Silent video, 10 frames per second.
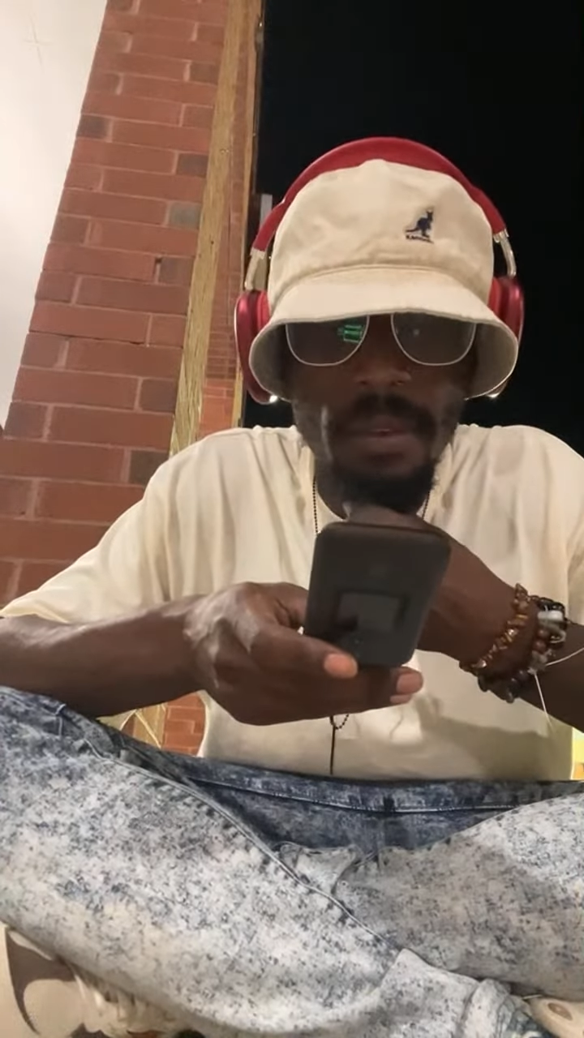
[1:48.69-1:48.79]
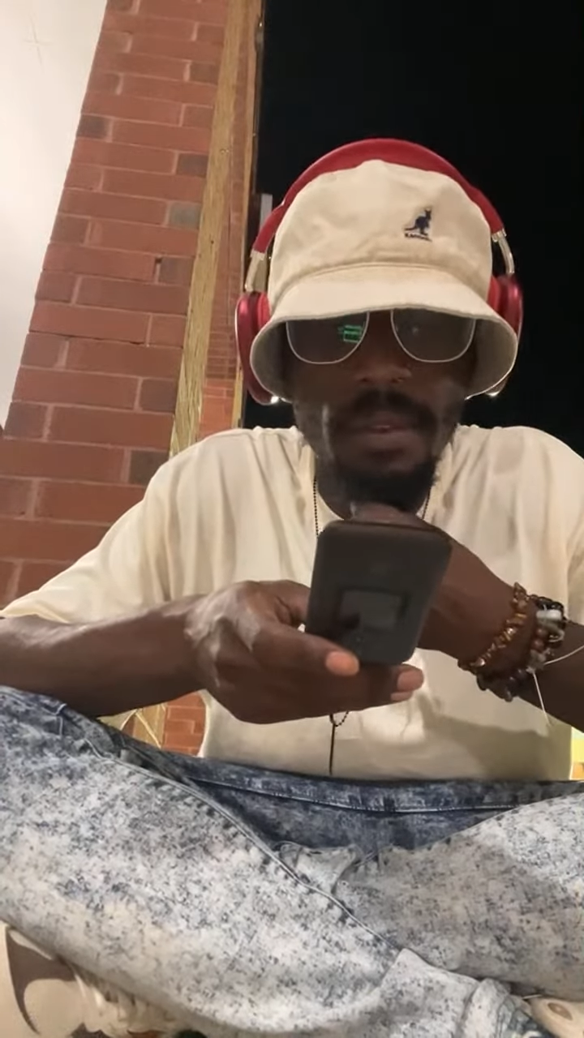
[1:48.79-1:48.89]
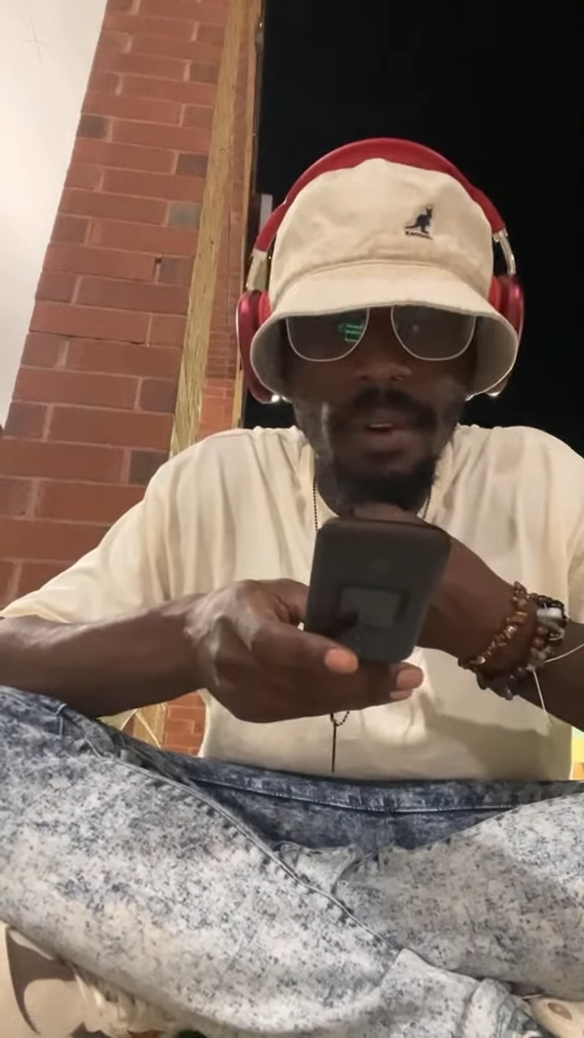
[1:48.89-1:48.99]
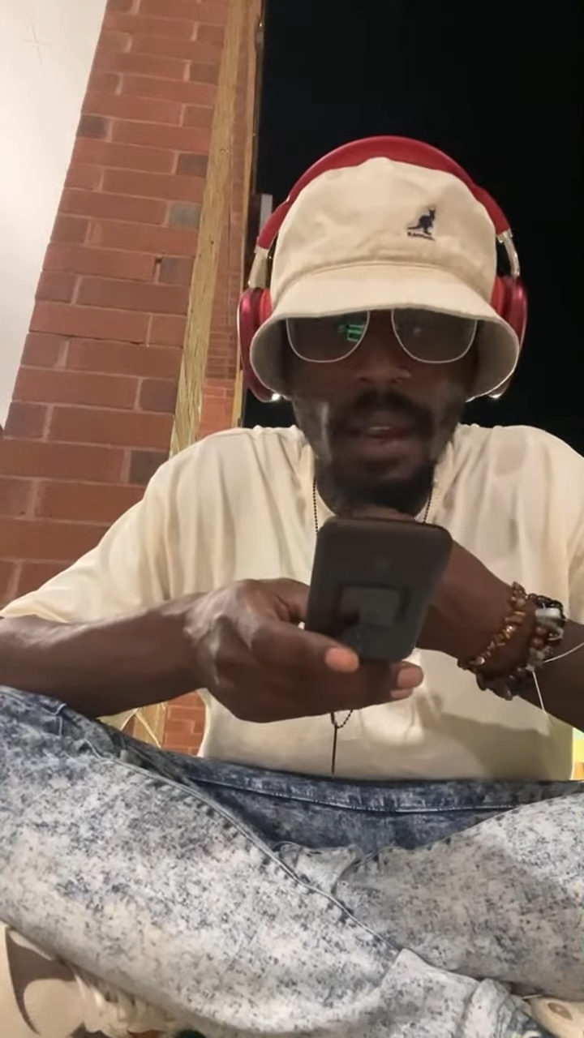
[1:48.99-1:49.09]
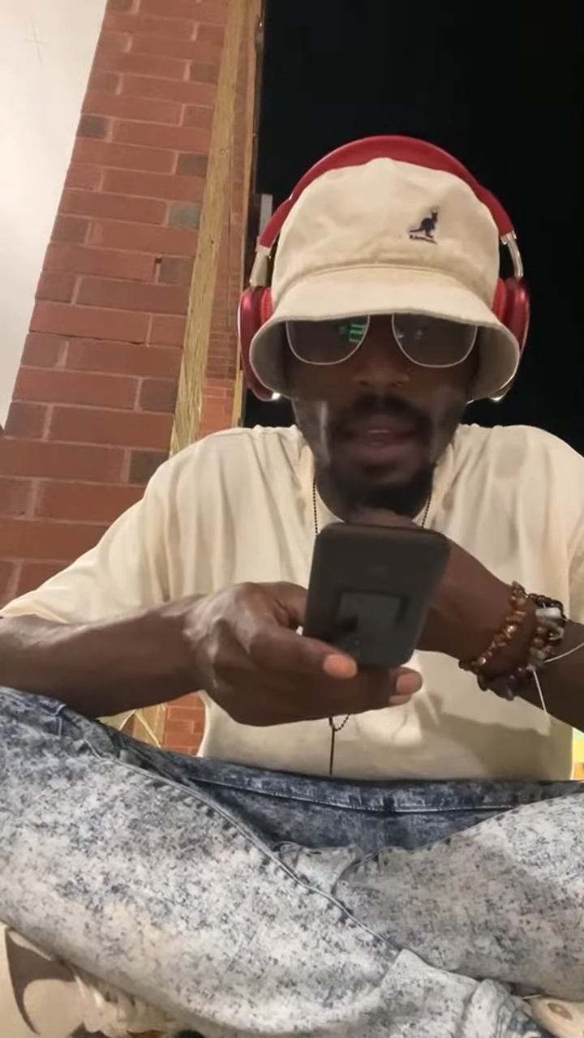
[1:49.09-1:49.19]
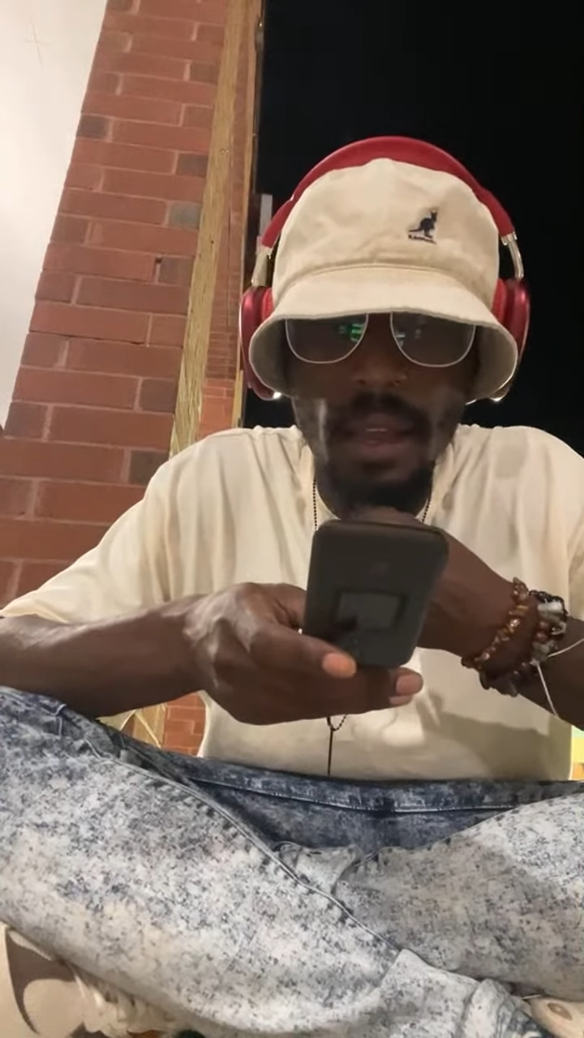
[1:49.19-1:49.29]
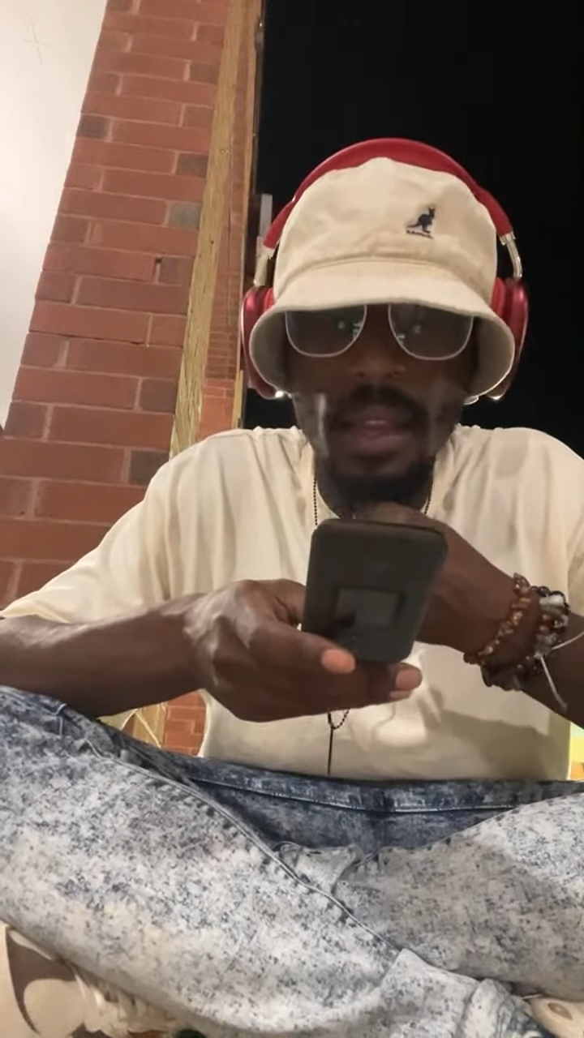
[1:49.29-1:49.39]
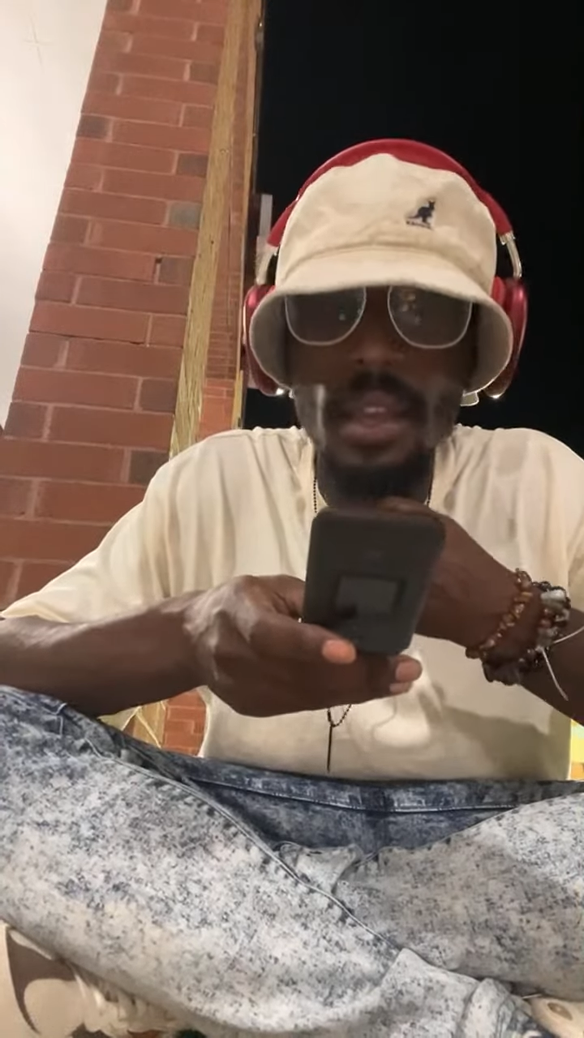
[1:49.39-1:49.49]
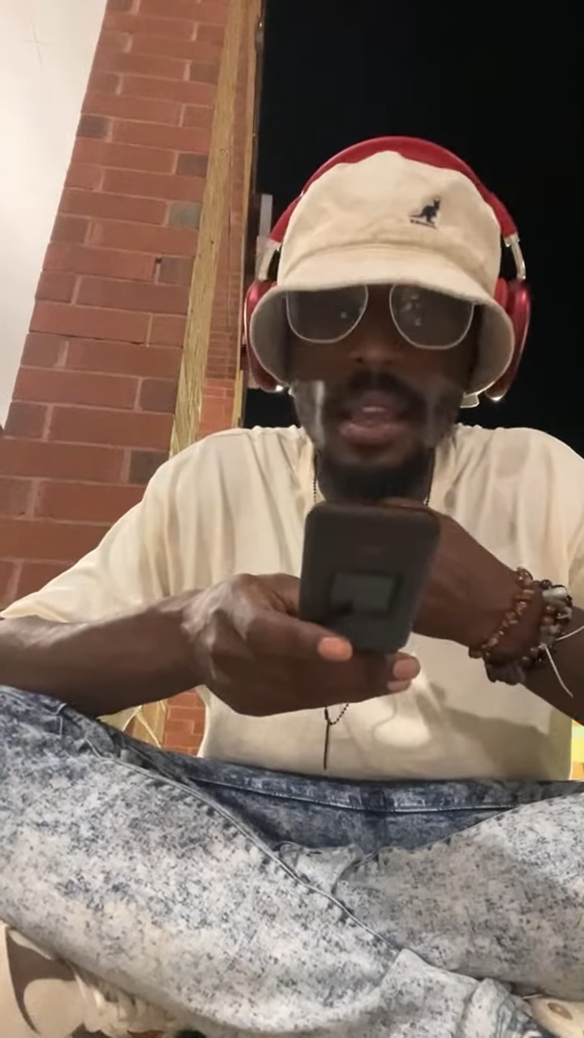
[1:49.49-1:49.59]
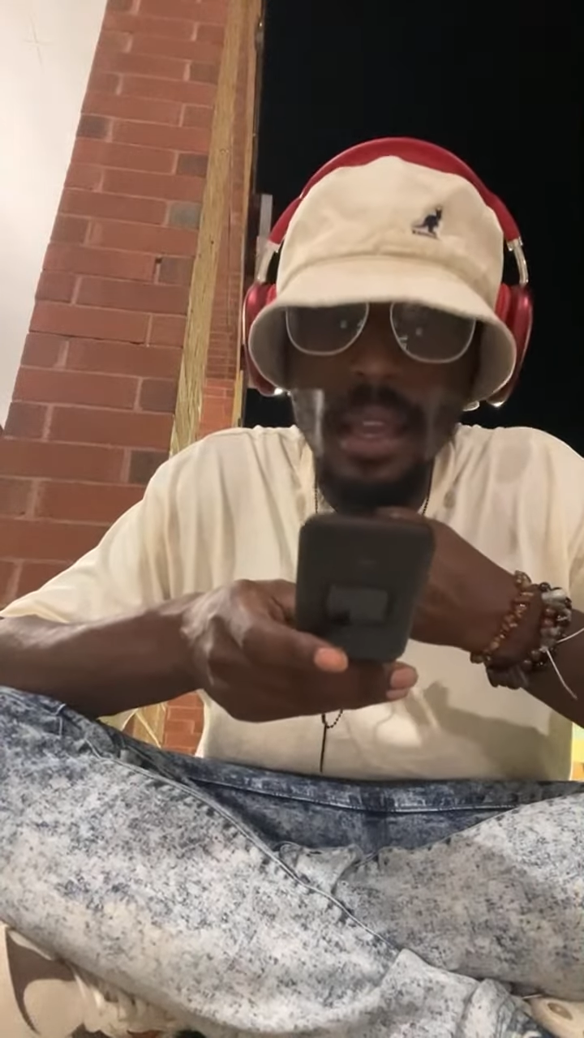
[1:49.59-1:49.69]

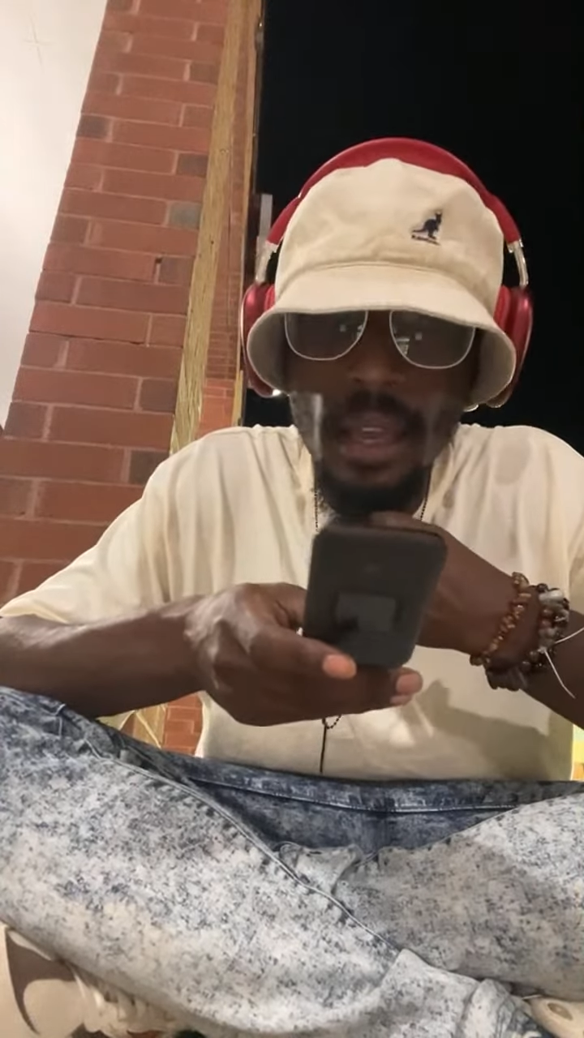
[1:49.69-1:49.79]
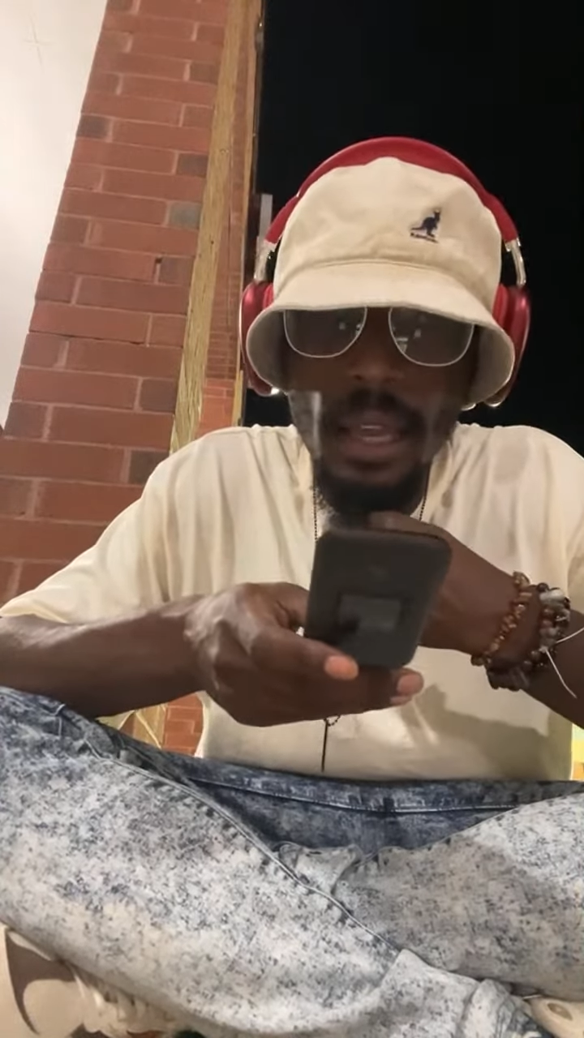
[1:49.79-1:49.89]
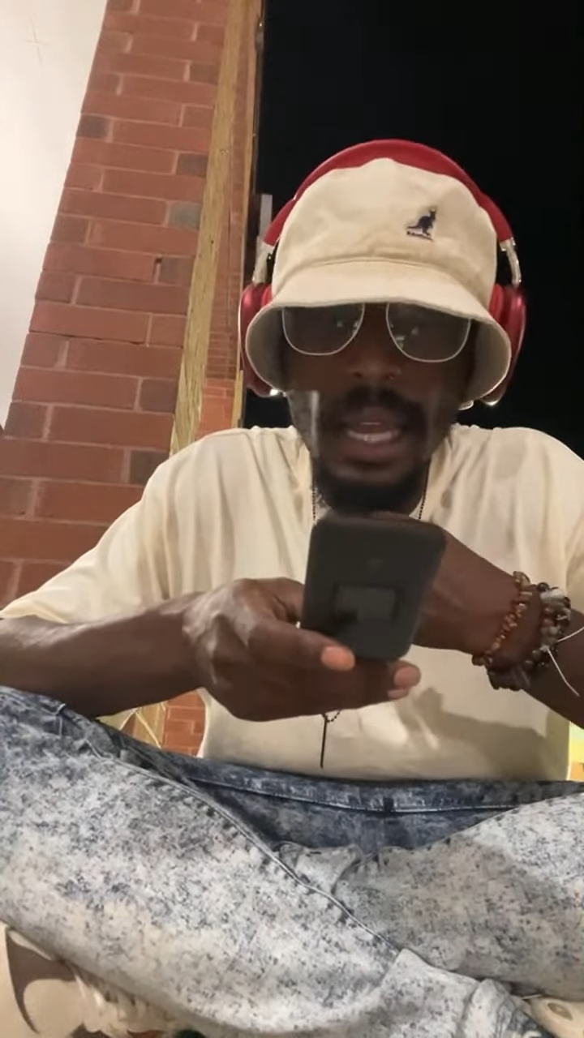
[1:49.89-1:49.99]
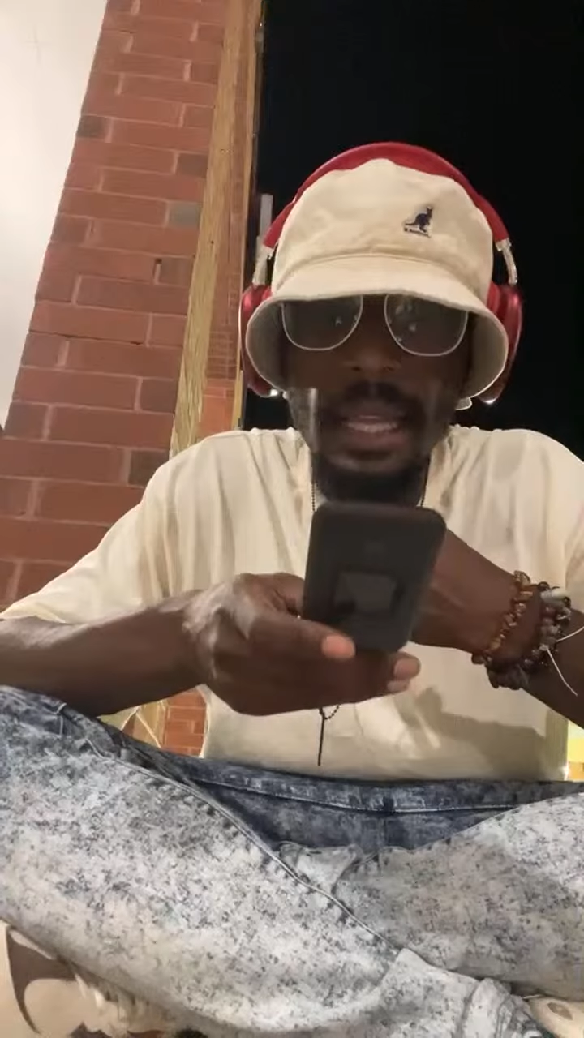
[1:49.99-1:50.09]
I,